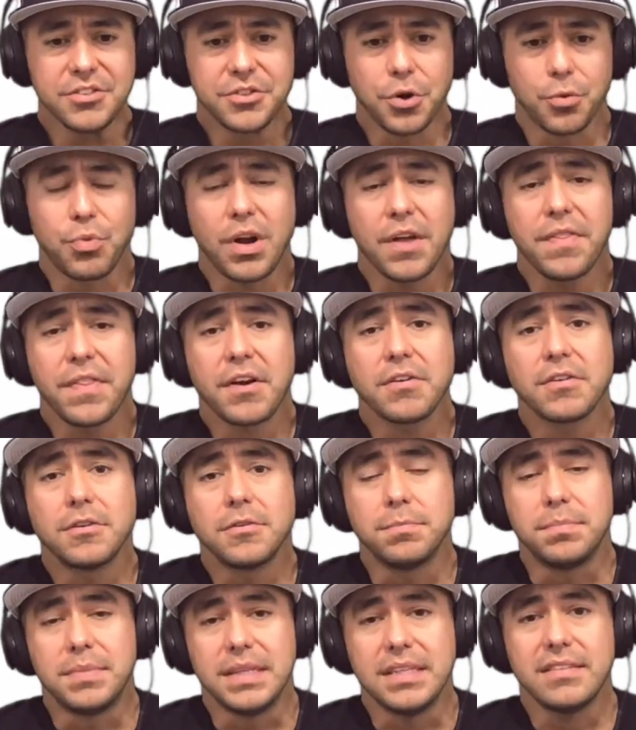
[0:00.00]
run their
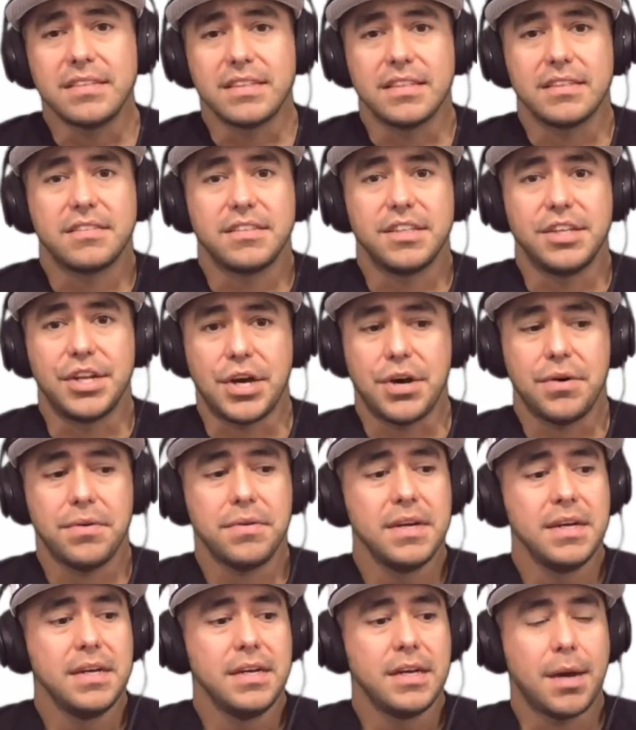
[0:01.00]
own business. You
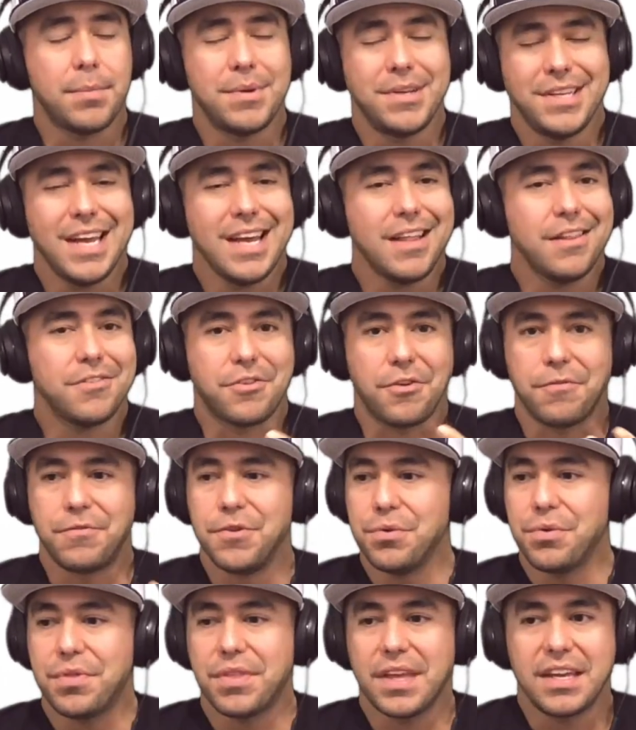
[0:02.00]
know, I mean, yeah, there's a
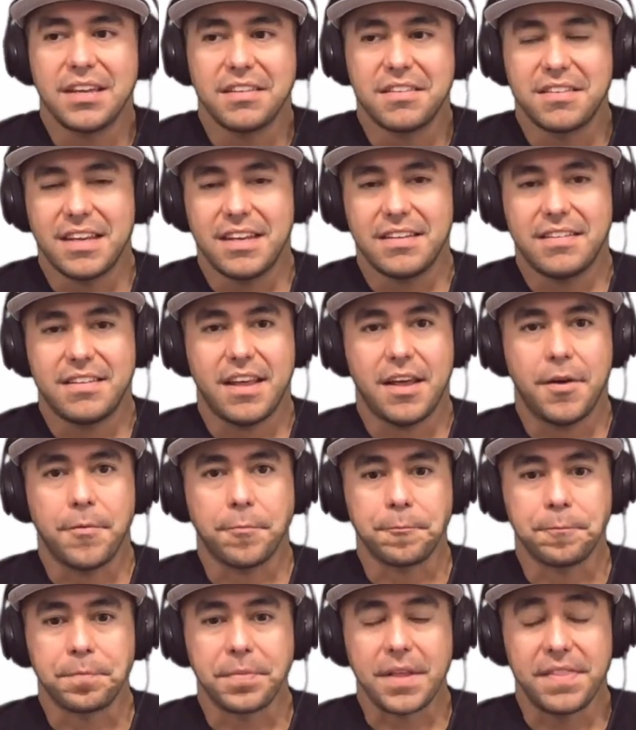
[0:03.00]
few things that
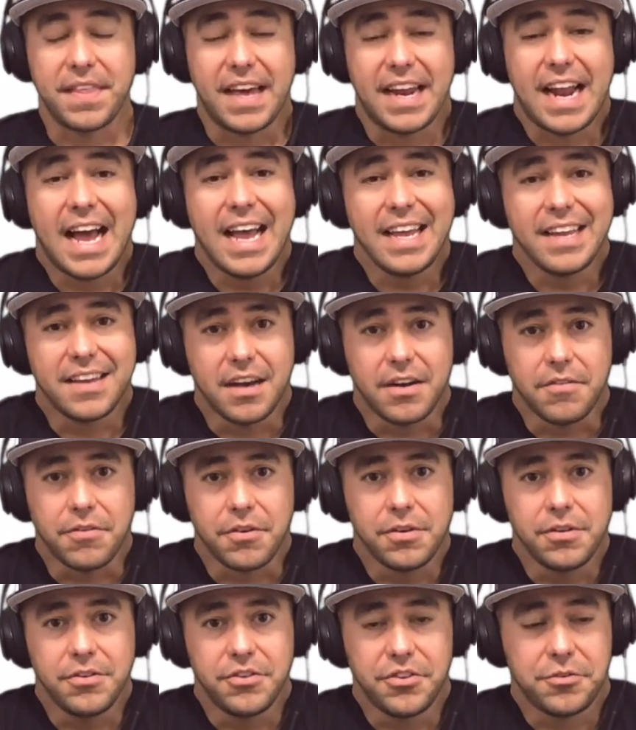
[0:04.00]
I
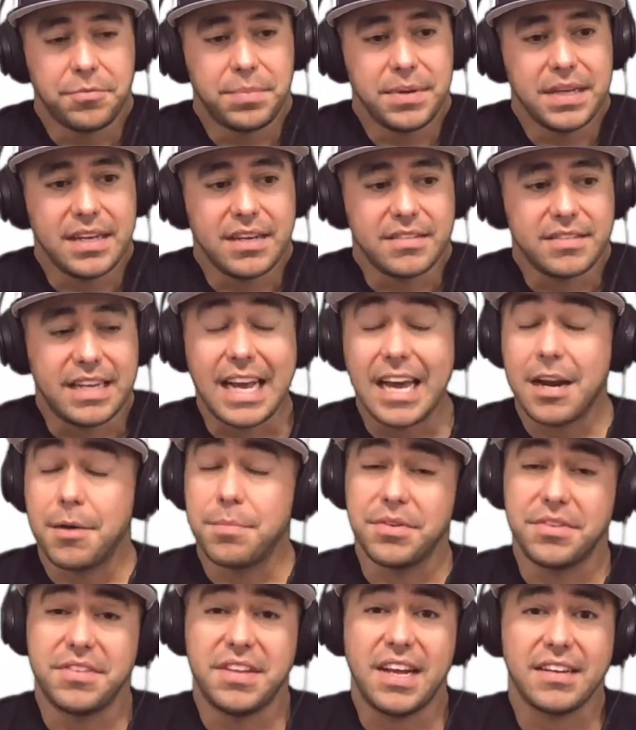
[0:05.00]
govern just because I got to
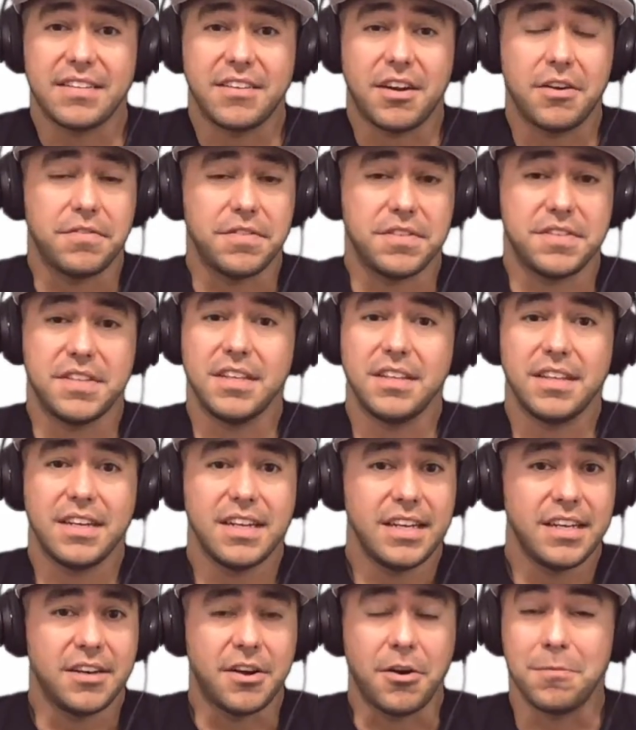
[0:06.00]
protect our
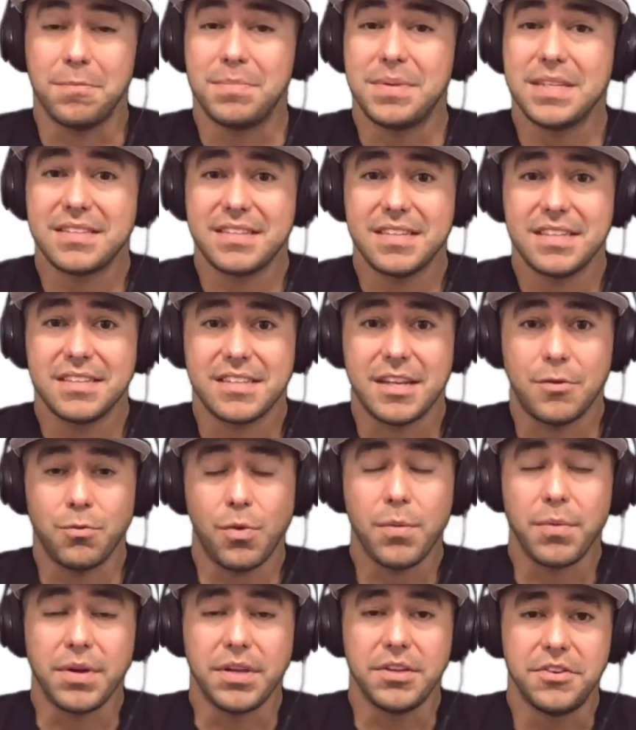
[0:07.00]
facility and our business and
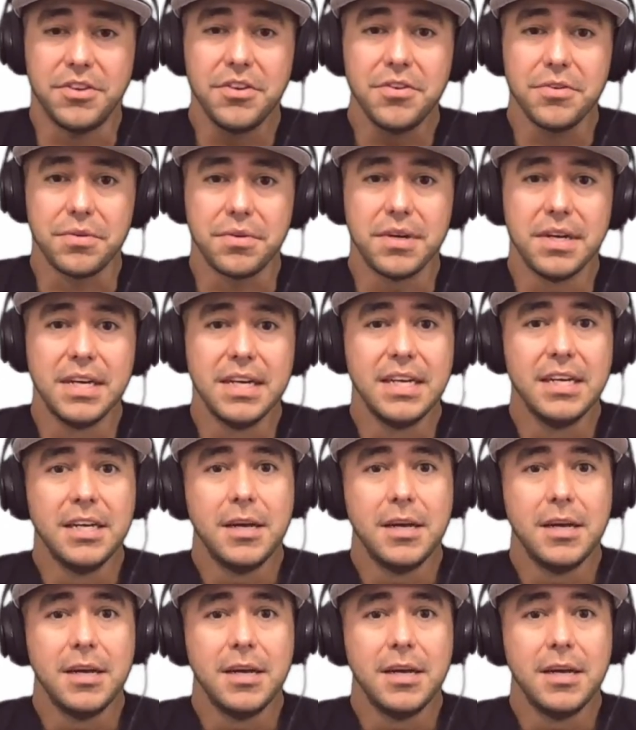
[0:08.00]
what we do,